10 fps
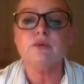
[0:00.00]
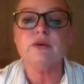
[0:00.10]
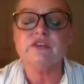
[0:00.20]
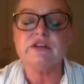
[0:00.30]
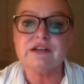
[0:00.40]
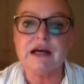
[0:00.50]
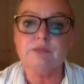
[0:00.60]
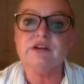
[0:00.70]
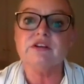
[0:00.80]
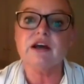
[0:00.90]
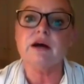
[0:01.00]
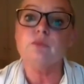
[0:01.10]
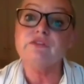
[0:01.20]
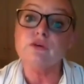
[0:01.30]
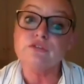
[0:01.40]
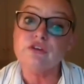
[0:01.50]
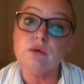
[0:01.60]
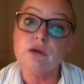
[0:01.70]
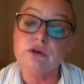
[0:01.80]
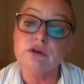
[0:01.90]
we've adapted, and we've also
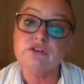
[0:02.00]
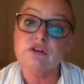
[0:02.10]
learned.